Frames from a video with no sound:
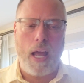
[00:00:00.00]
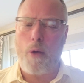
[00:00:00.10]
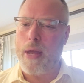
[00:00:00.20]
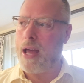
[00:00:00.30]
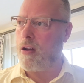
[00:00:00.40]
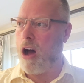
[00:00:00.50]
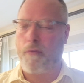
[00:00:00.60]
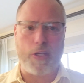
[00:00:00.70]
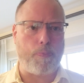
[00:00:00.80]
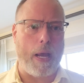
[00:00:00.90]
Yeah, we had
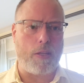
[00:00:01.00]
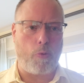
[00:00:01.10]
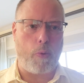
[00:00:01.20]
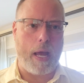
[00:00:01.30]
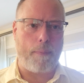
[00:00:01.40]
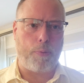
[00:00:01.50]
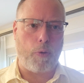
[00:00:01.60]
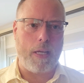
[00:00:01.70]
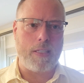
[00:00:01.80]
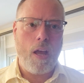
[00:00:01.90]
office space where we had
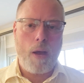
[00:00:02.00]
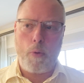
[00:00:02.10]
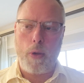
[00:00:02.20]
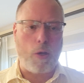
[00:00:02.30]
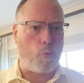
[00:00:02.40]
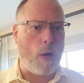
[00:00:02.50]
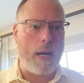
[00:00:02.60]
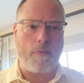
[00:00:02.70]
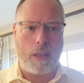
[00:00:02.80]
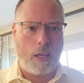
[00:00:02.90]
employees, but we could
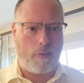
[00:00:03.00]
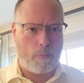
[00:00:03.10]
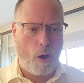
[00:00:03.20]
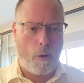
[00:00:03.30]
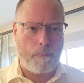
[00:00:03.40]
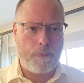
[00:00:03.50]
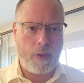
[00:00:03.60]
run everything from home.